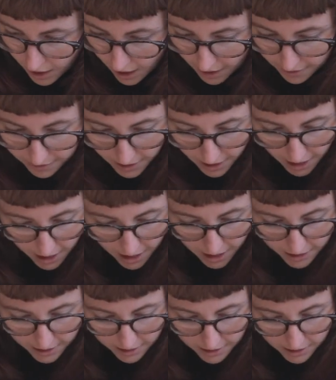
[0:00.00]
And
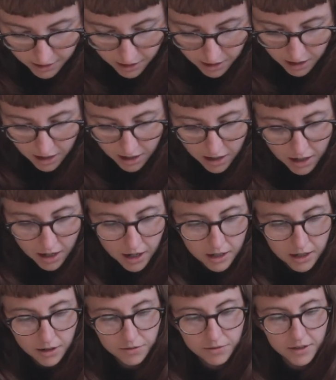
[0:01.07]
then I
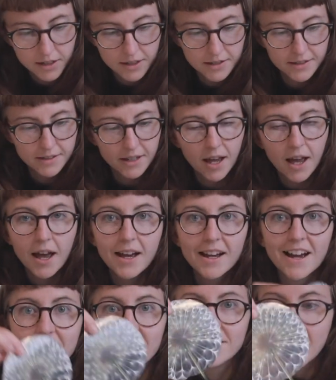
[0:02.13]
love this
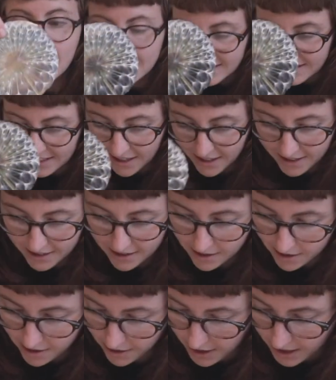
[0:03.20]
kind of dandelion
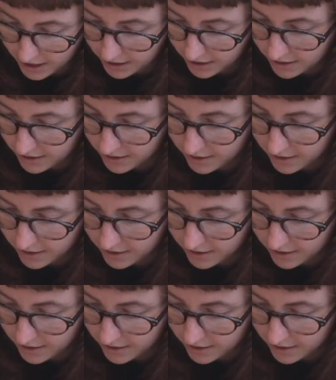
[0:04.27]
thing,